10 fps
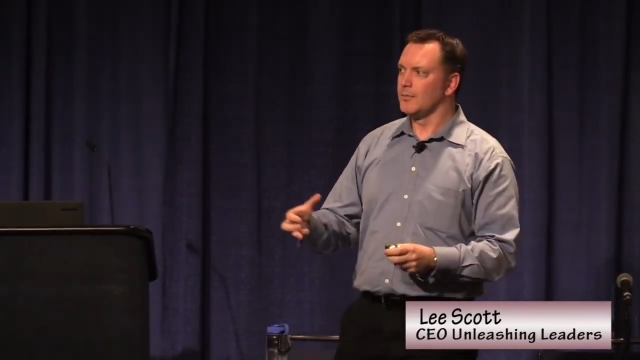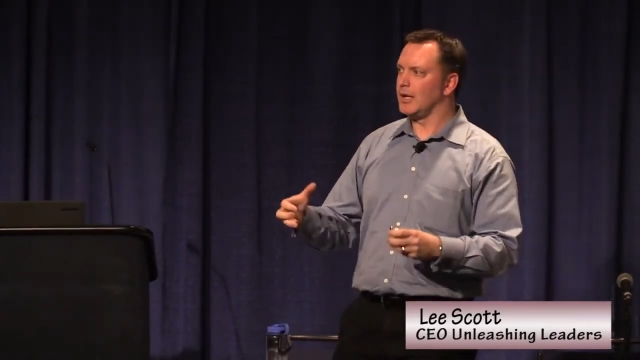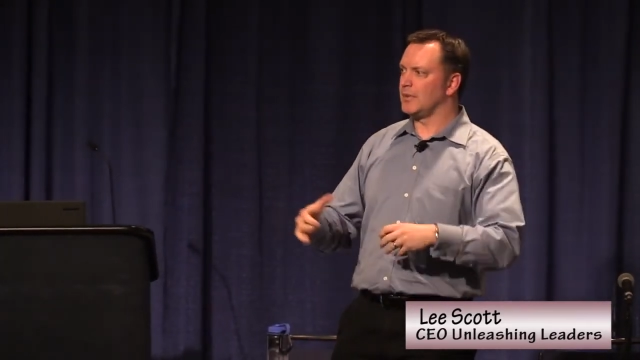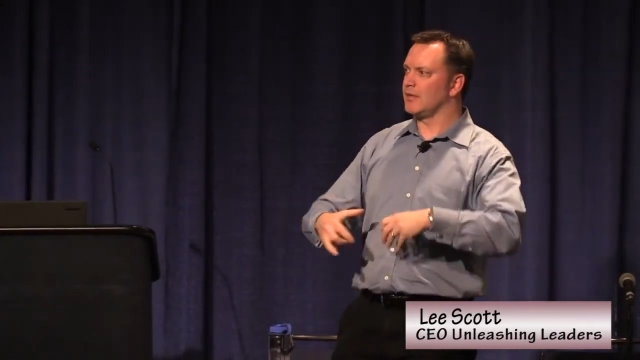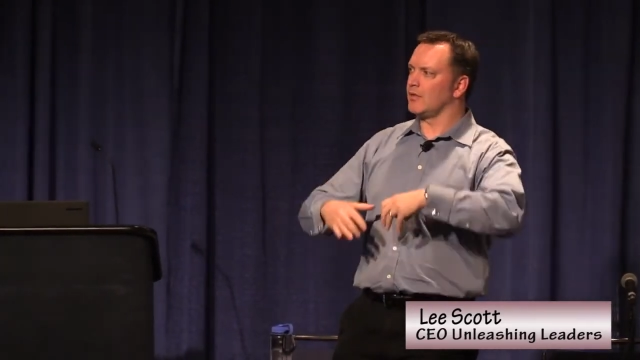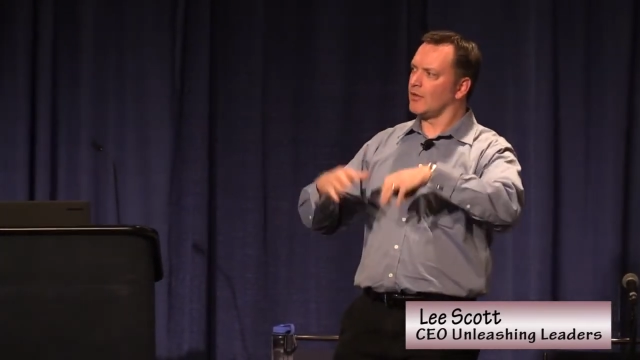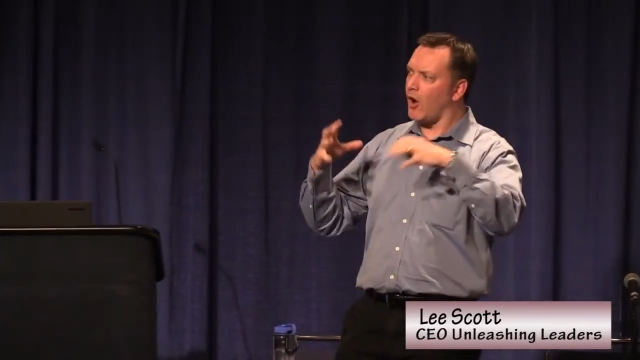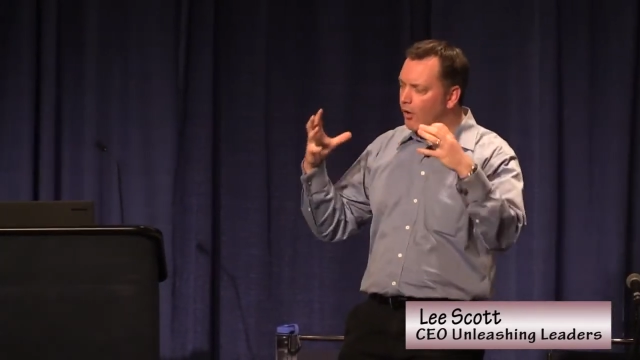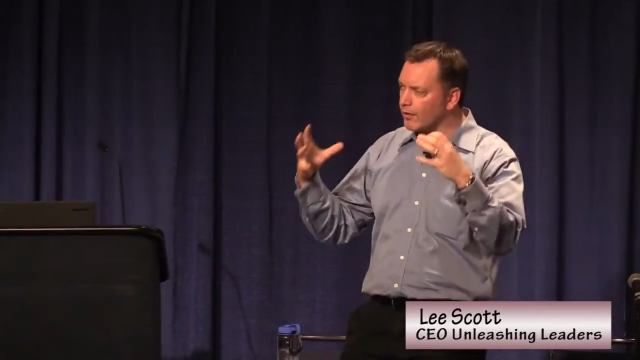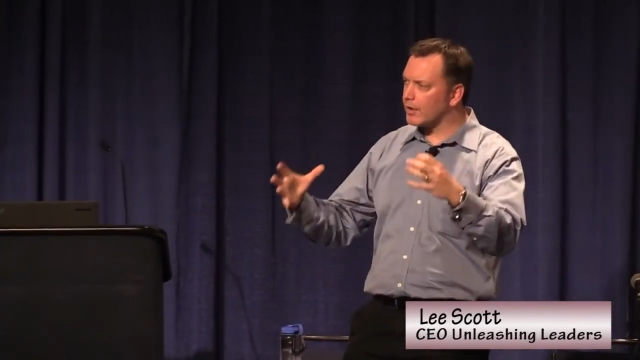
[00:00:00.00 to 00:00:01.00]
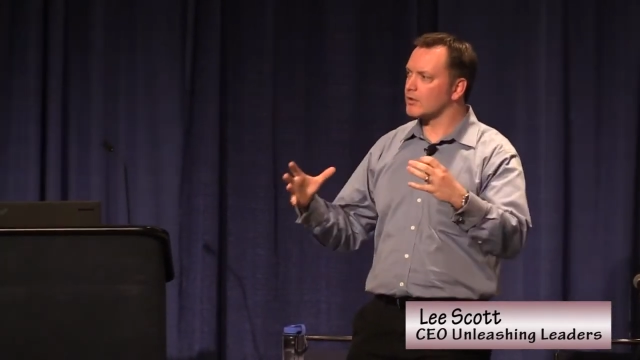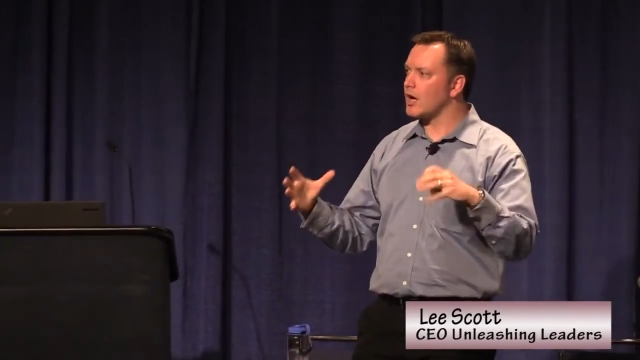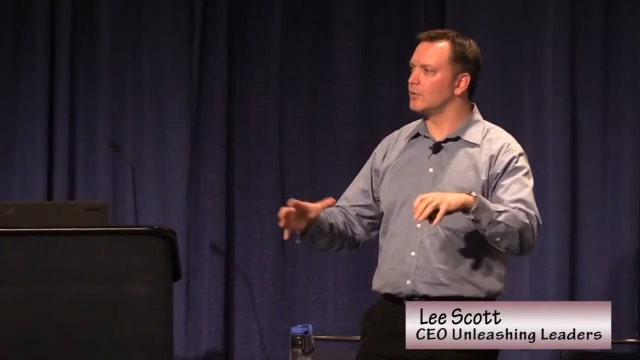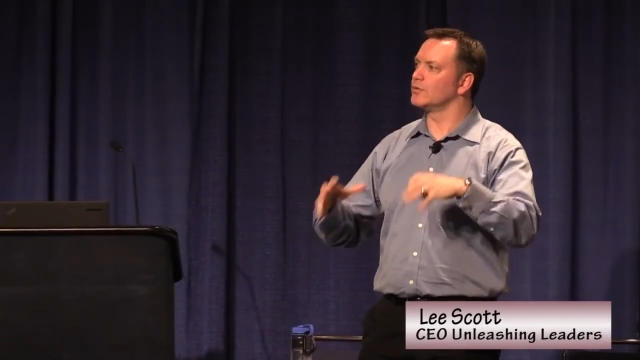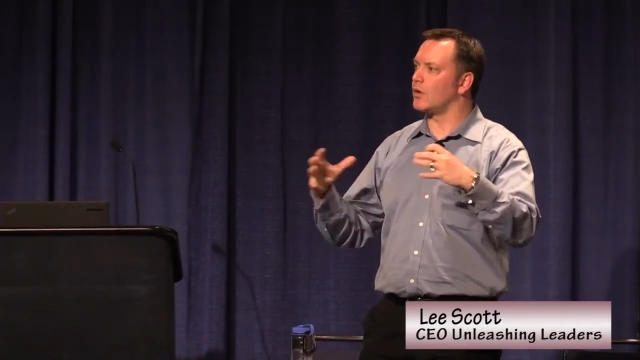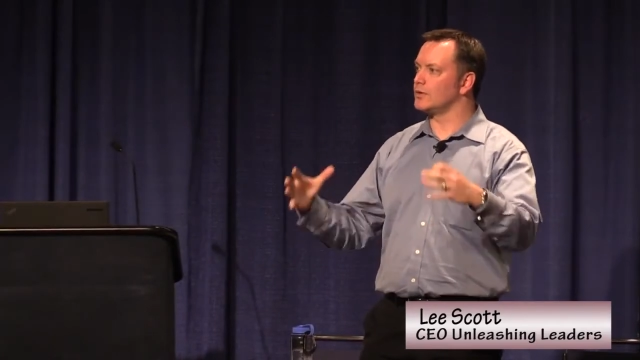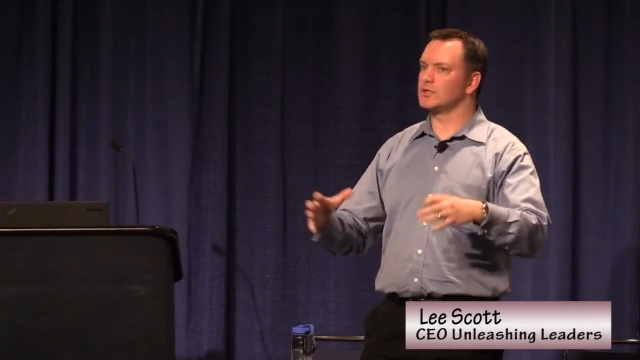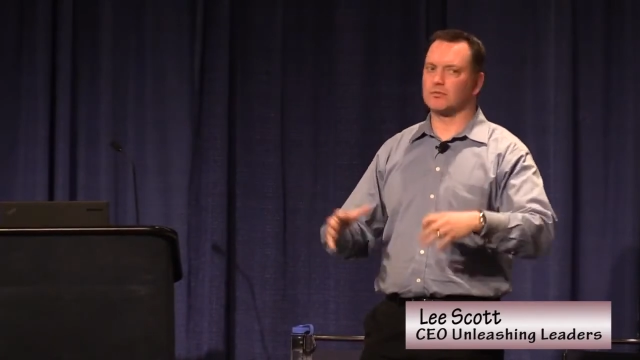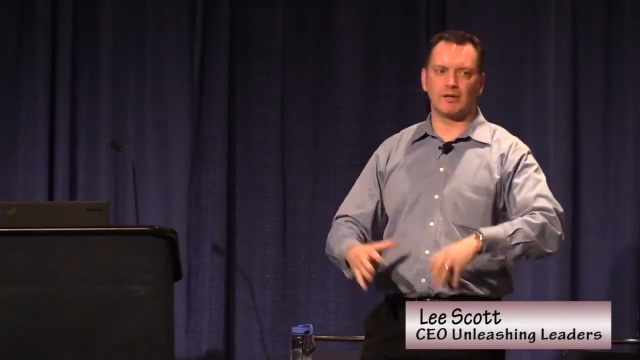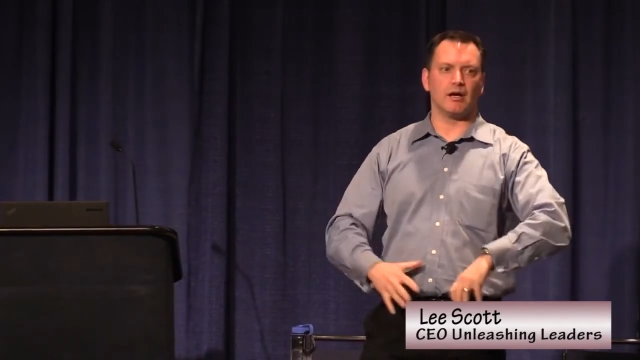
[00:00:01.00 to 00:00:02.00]
But all the talk was
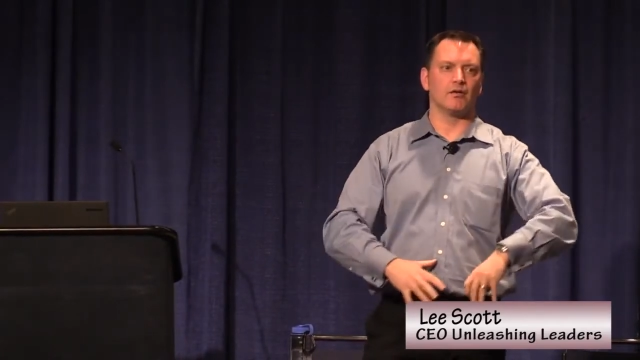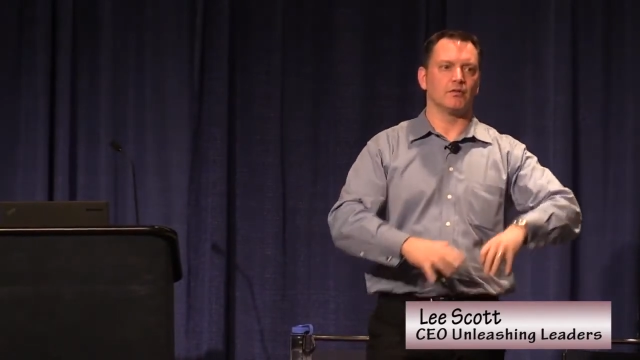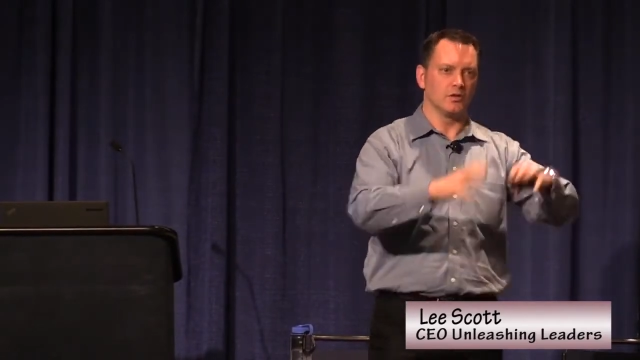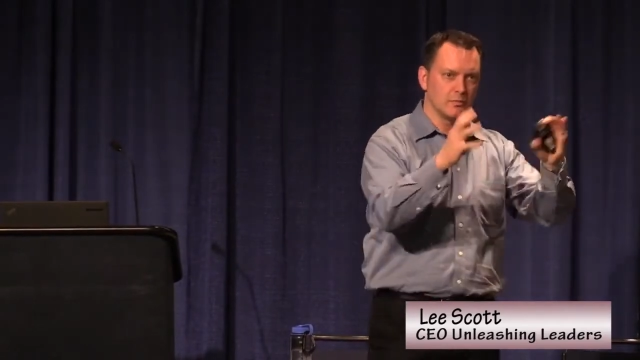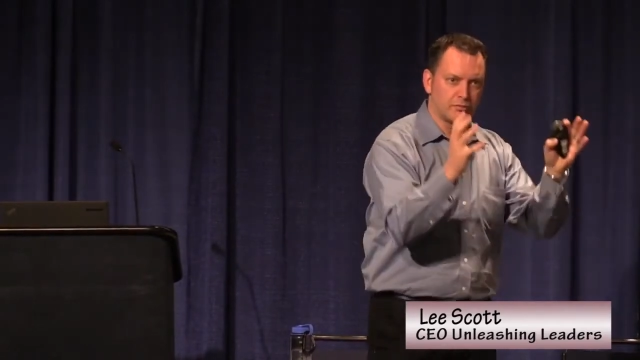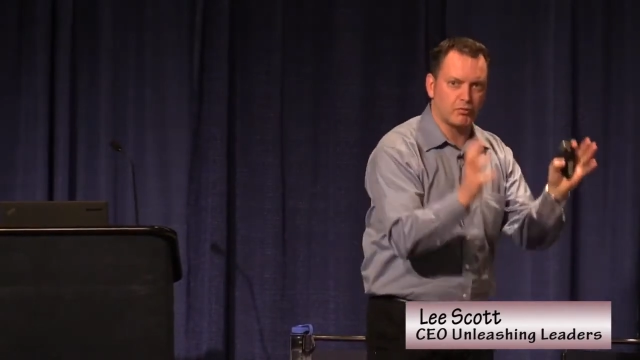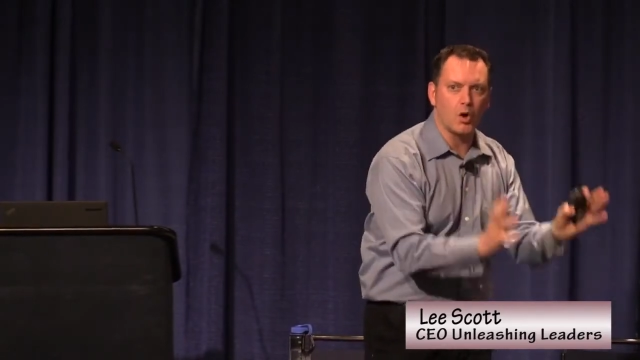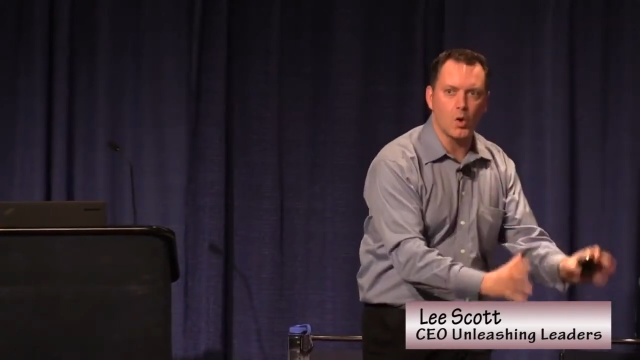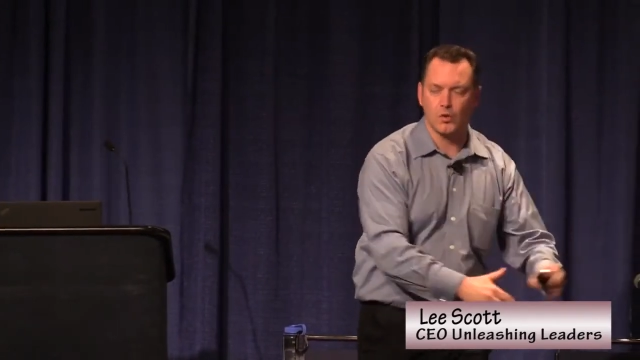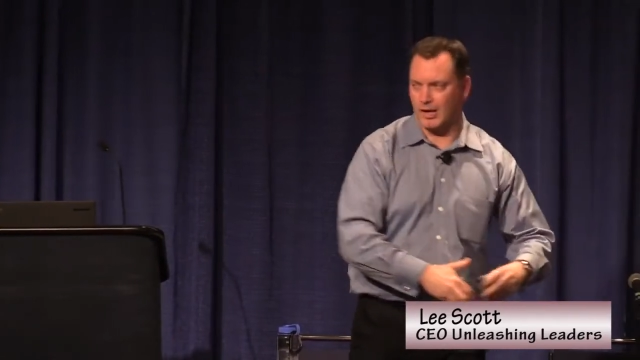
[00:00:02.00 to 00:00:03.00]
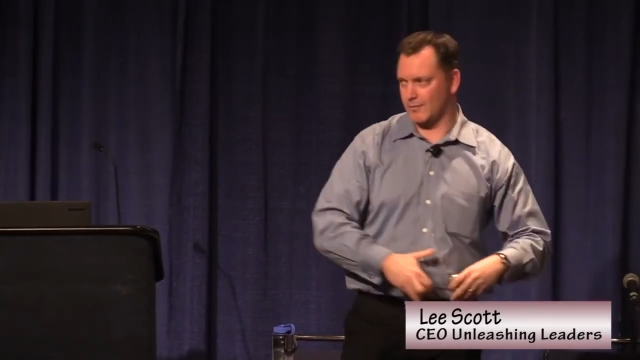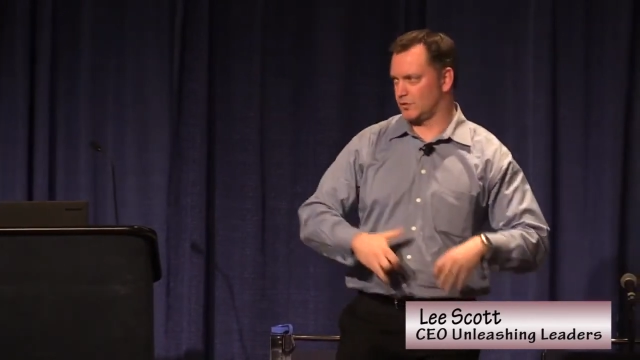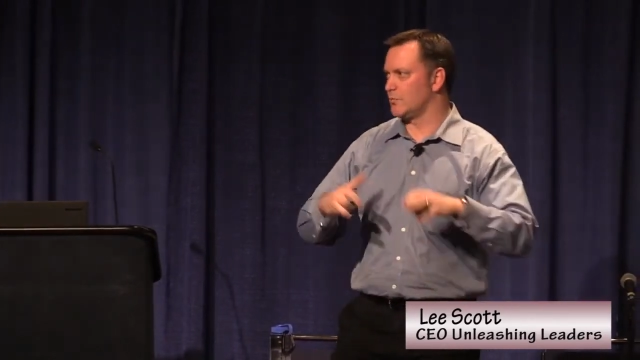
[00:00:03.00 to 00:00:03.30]
always around the programs,